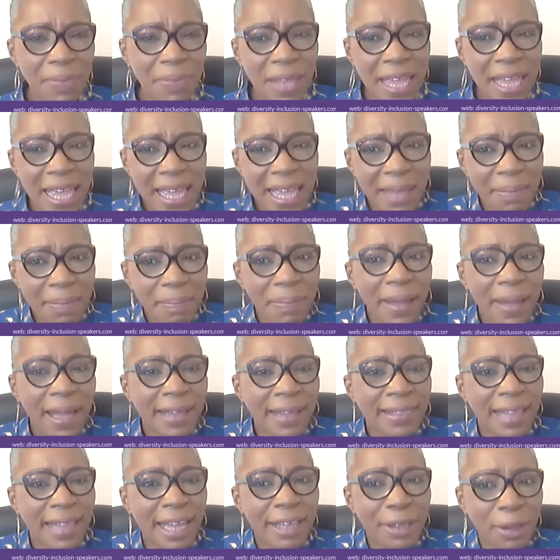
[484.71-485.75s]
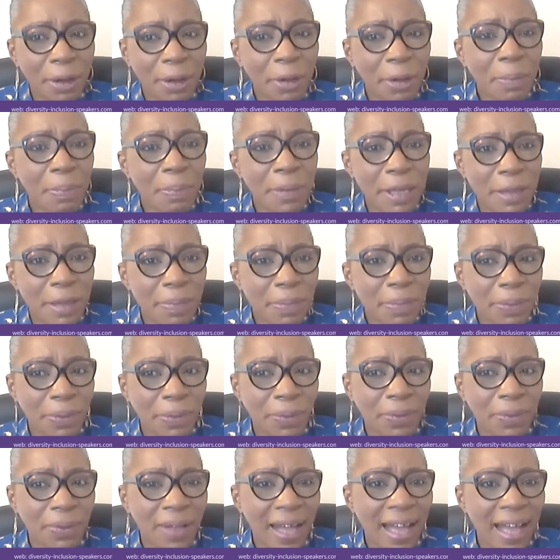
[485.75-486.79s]
the impact that young
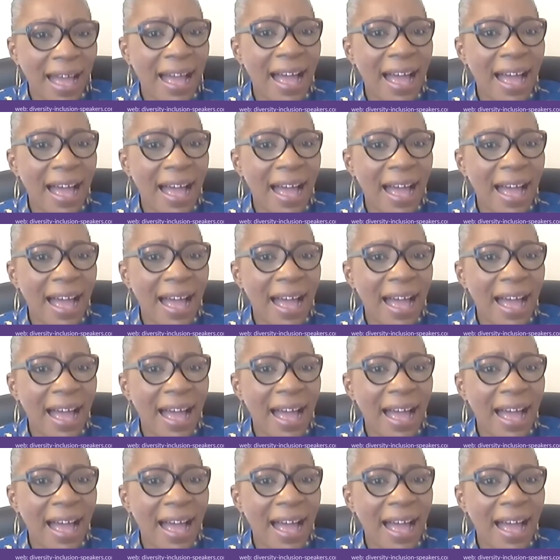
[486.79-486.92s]
people